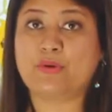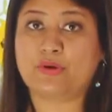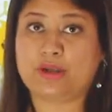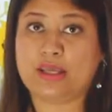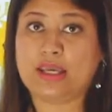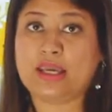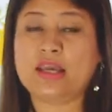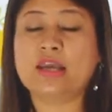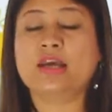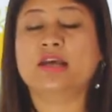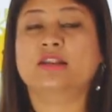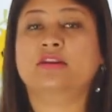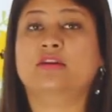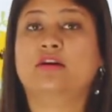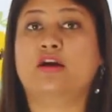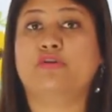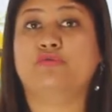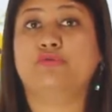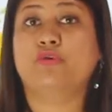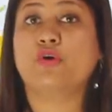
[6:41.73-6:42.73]
Okay, there
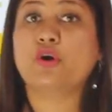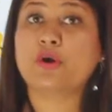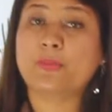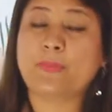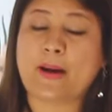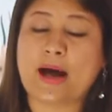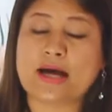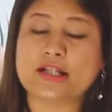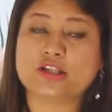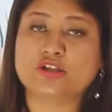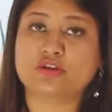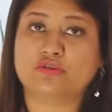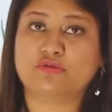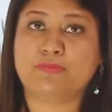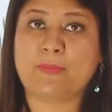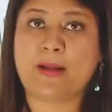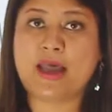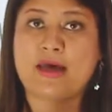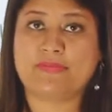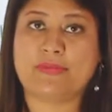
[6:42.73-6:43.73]
are four parts of
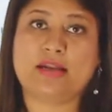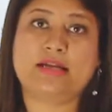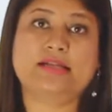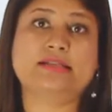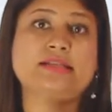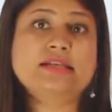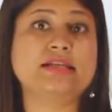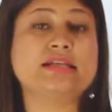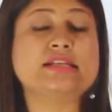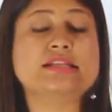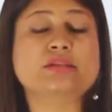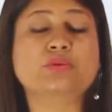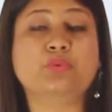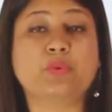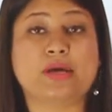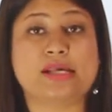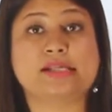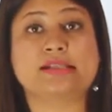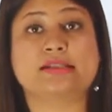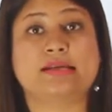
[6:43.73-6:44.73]
map, that is east,
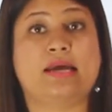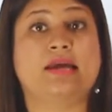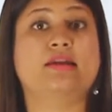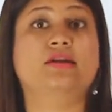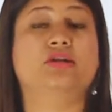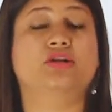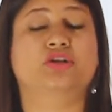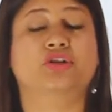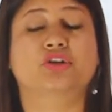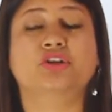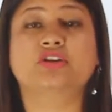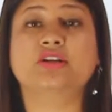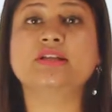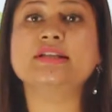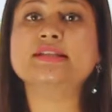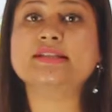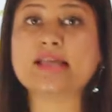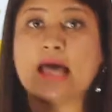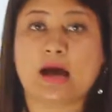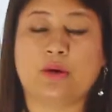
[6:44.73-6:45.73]
west, and north
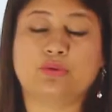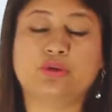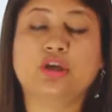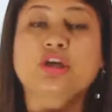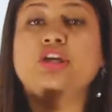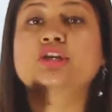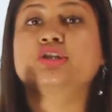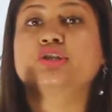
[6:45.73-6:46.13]
and south.